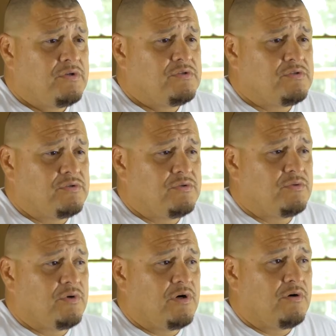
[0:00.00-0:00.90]

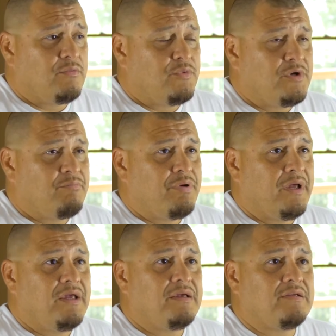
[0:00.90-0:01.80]
to
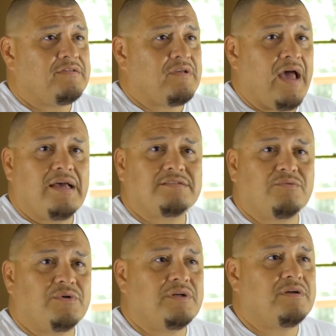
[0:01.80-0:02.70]
repay is ask
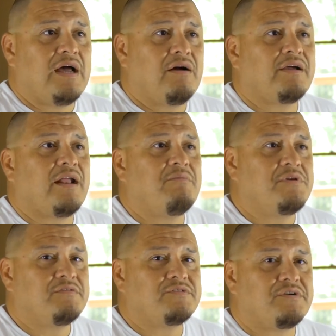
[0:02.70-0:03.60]
how can I be
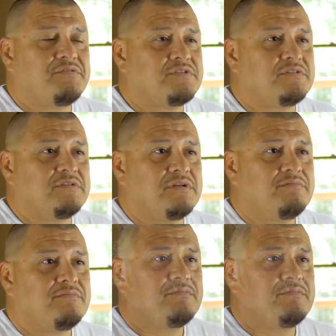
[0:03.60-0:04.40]
of service to them.